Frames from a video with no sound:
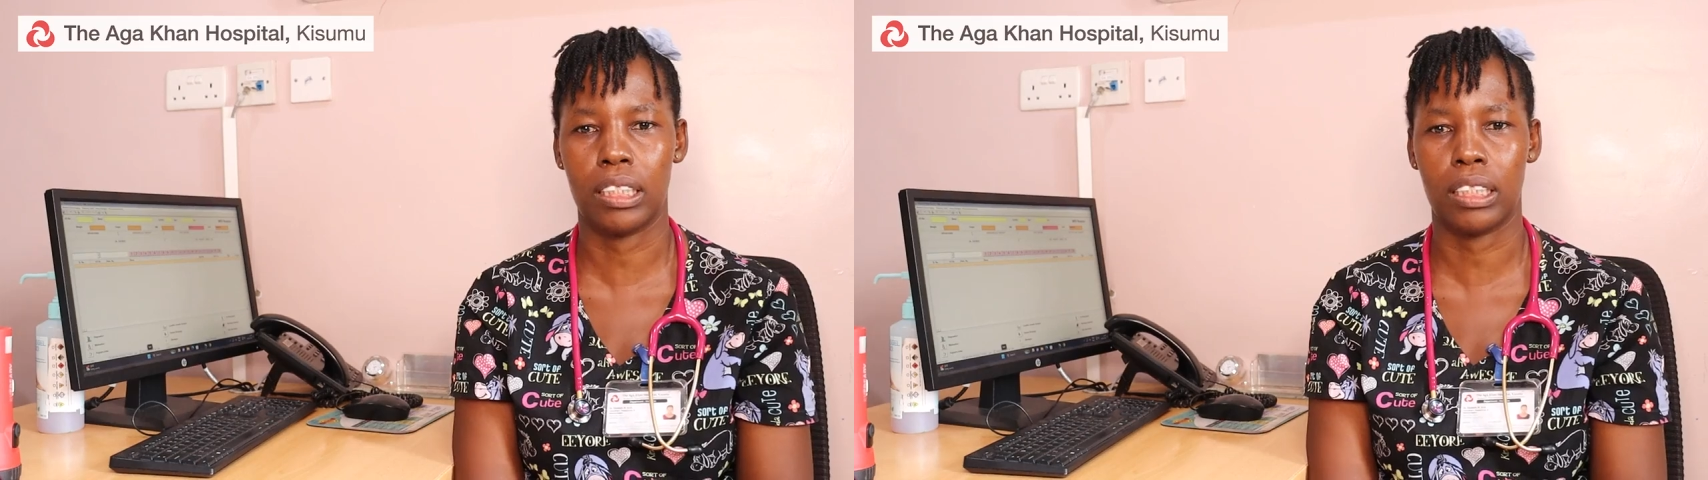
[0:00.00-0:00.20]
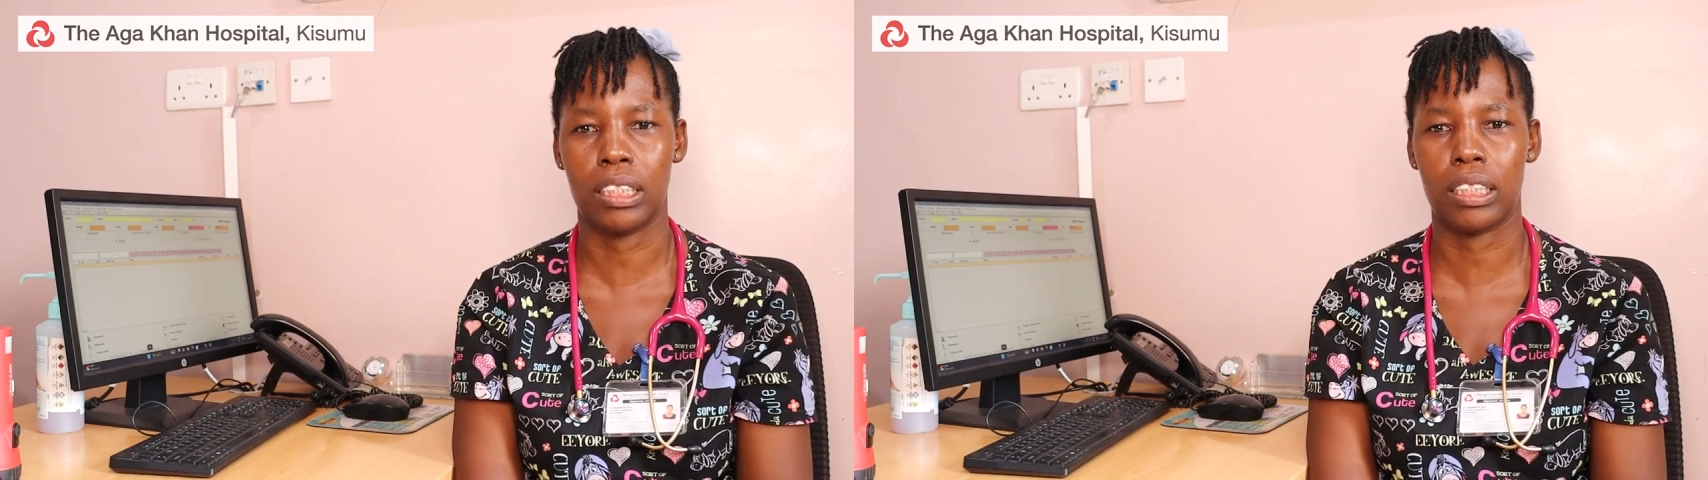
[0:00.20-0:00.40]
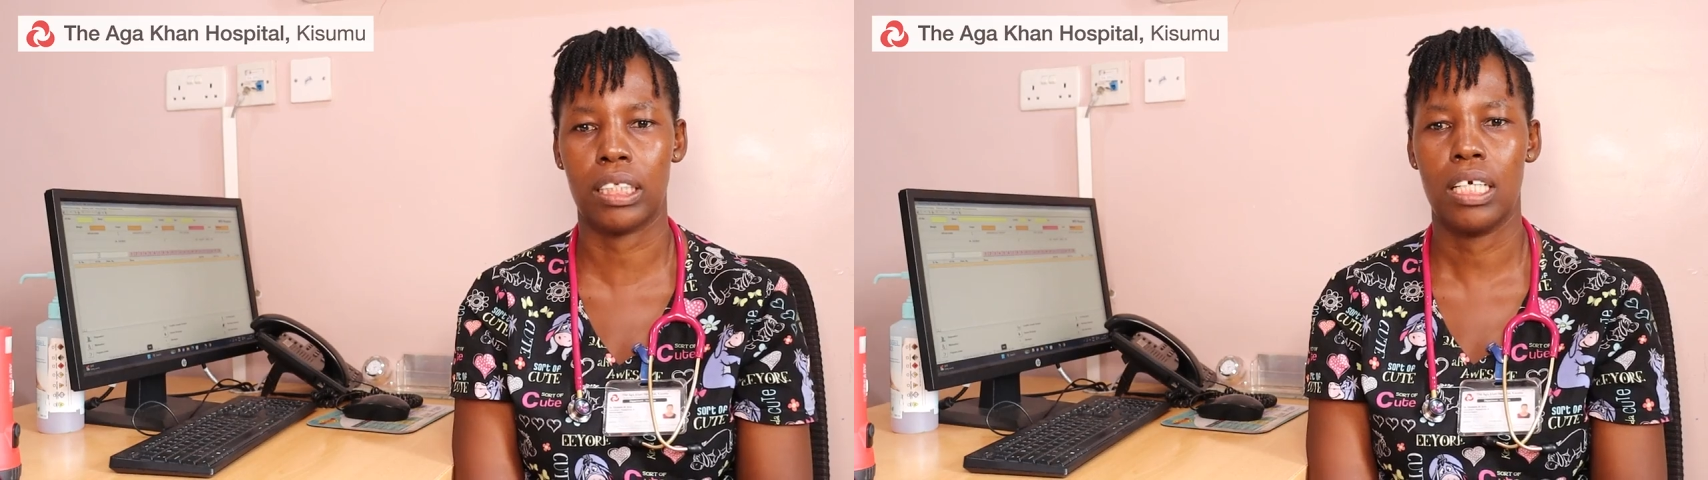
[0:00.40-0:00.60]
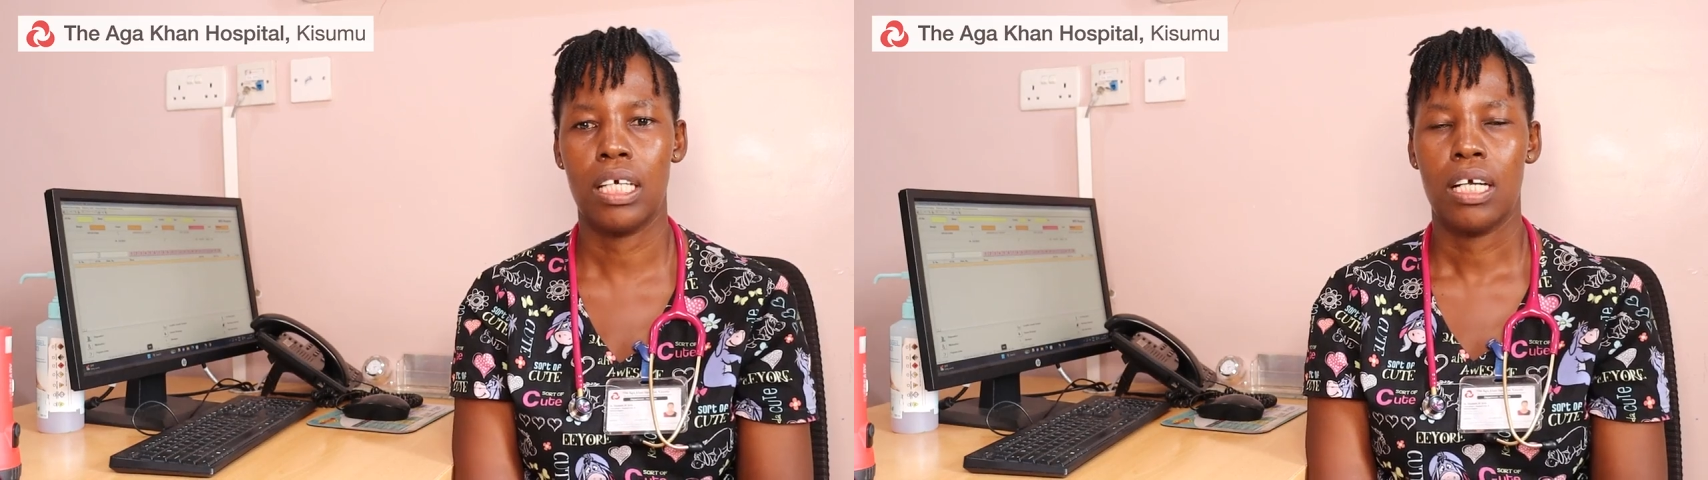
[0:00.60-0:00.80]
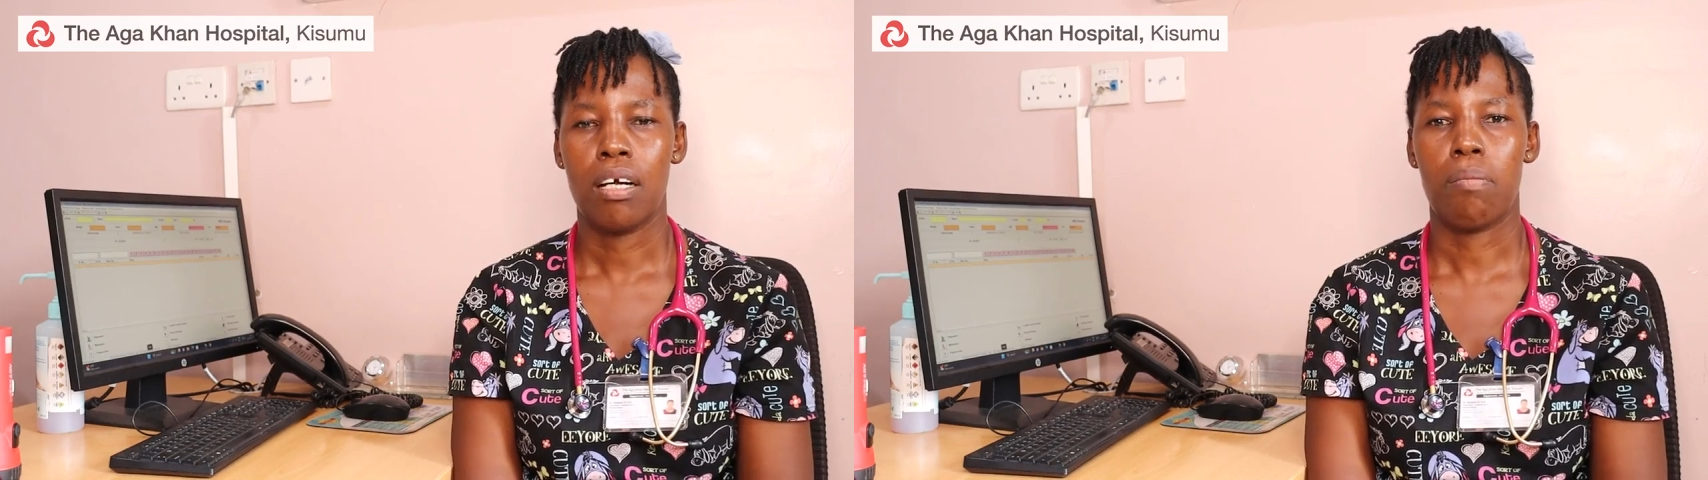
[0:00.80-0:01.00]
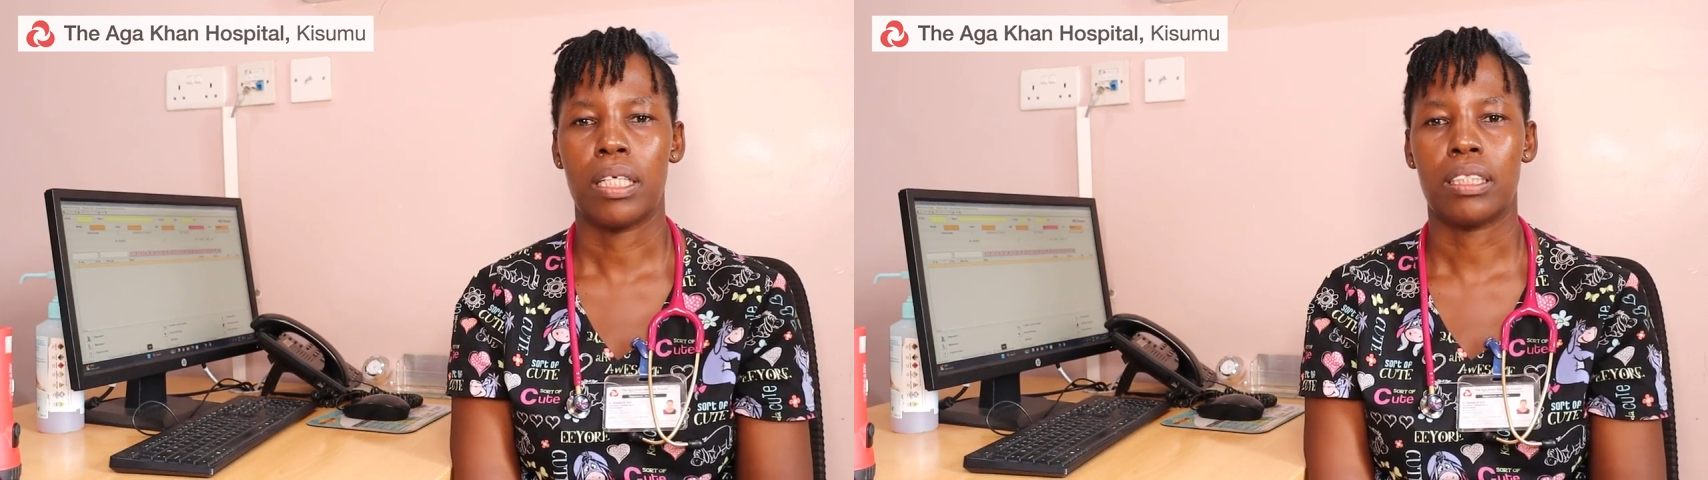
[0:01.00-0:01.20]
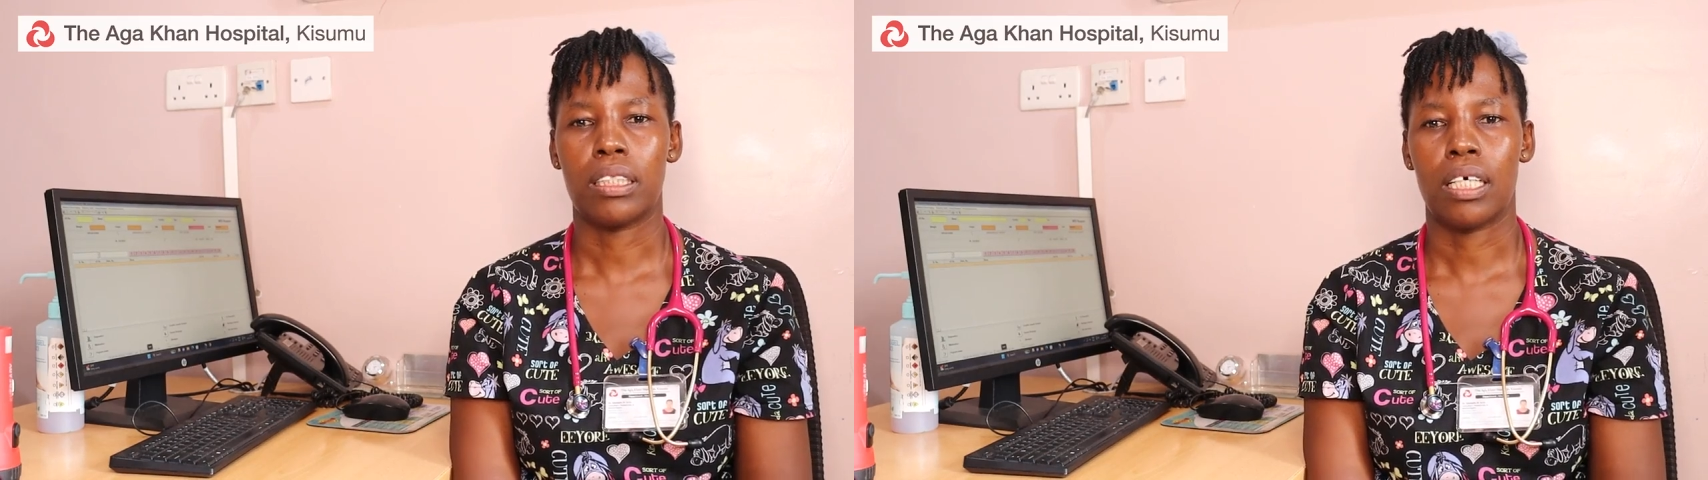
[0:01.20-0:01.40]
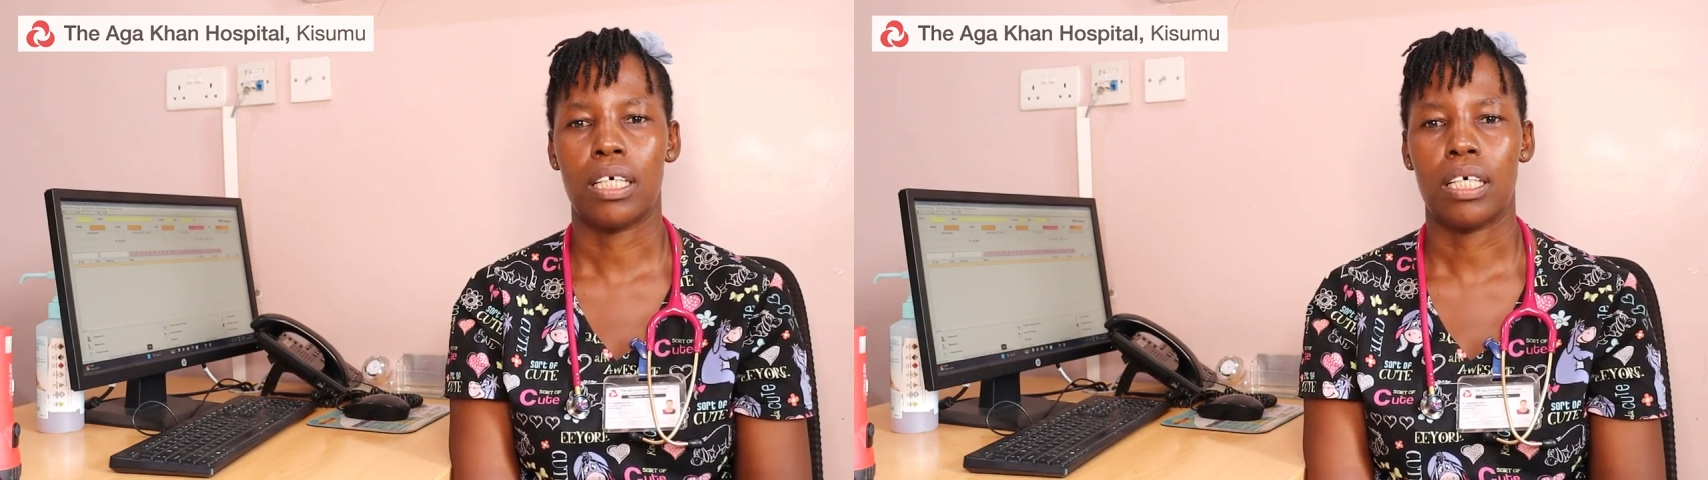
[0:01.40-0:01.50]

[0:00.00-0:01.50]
disease. But